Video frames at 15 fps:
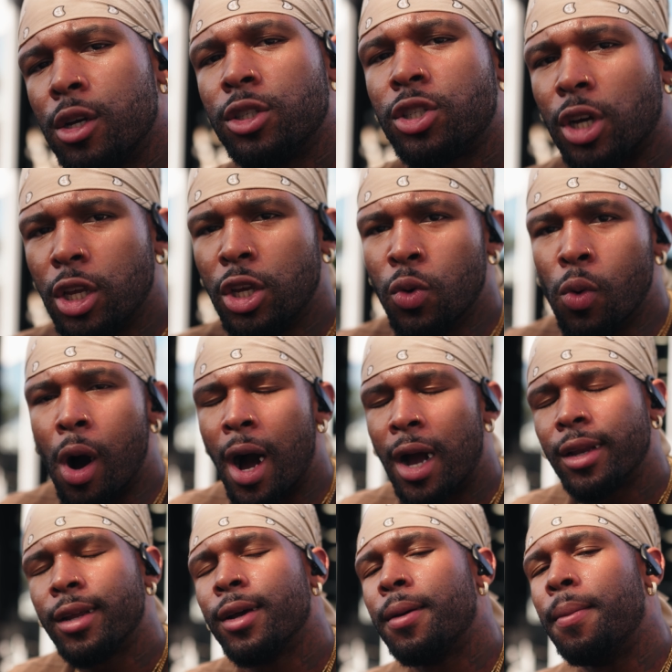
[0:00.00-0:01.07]
So you want
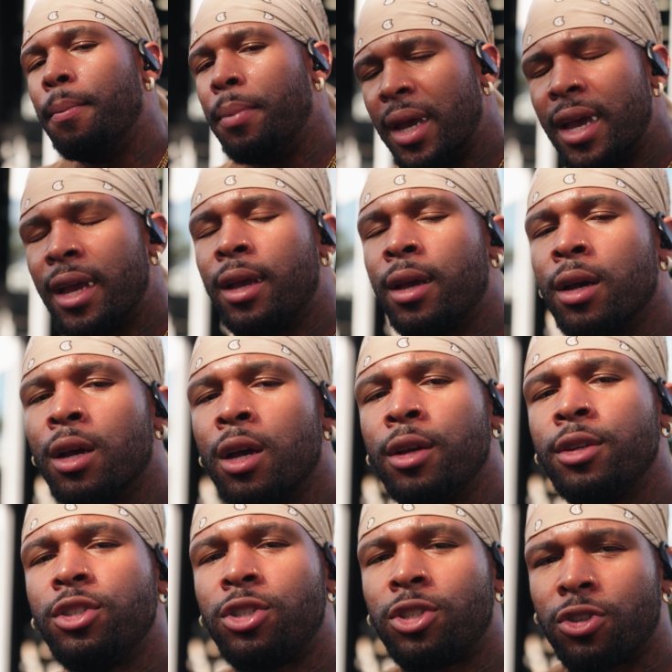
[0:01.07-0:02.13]
big,
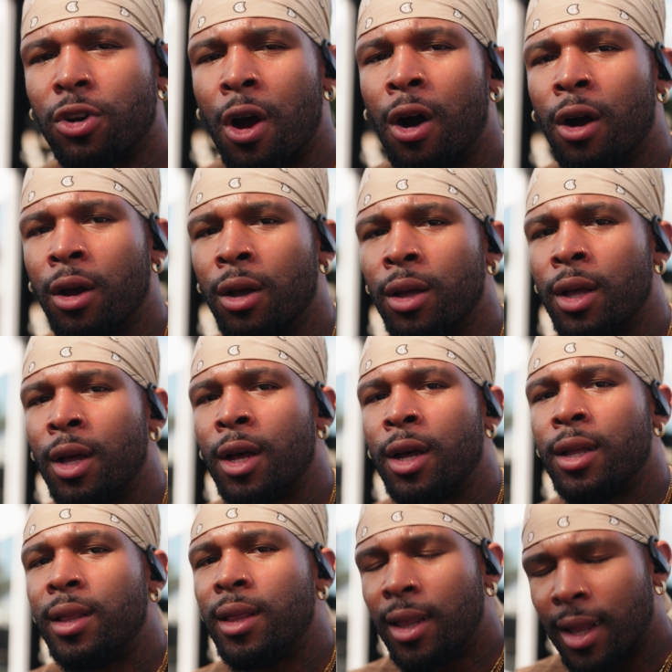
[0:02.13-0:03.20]
strong
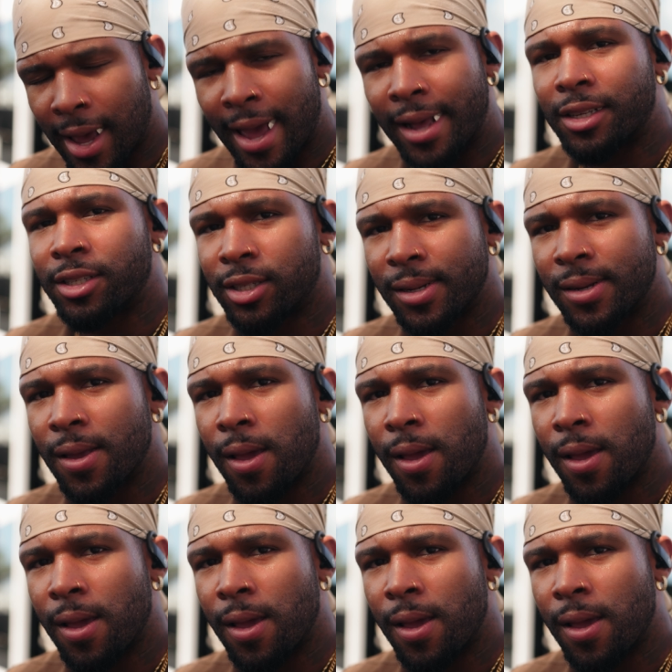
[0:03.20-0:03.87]
legs.